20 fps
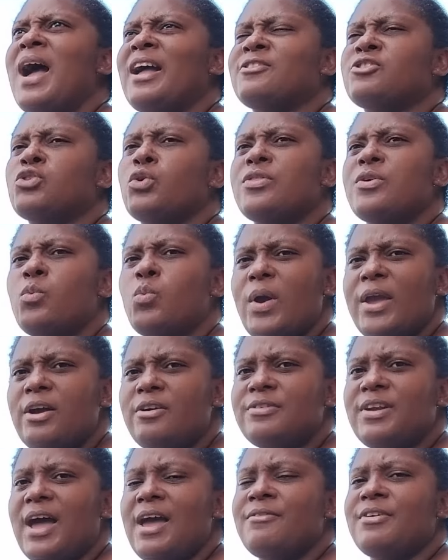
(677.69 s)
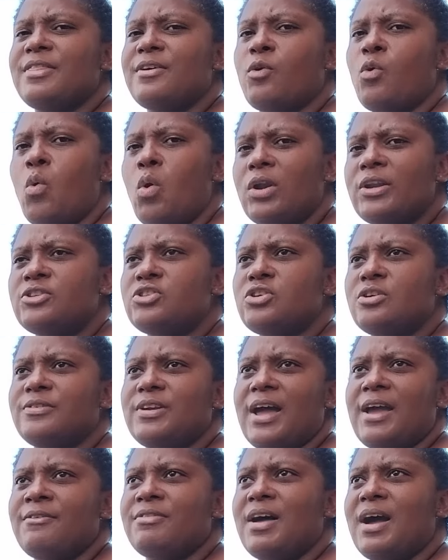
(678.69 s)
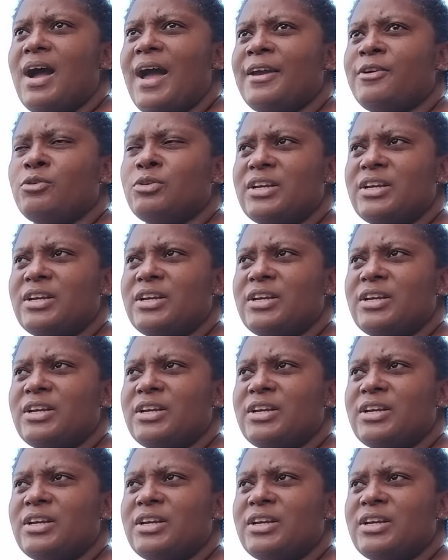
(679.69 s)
And so the way of life and the quality of life that I